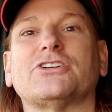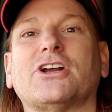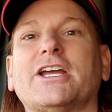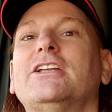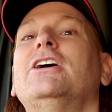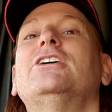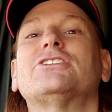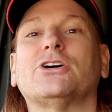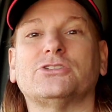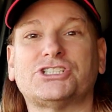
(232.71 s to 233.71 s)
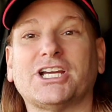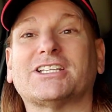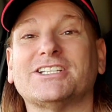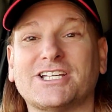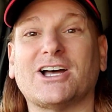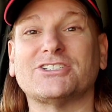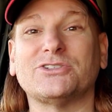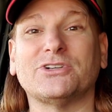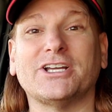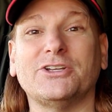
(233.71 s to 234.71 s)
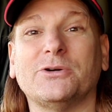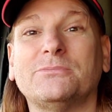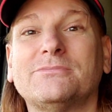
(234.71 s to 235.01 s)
All right, so check this out. See what I do.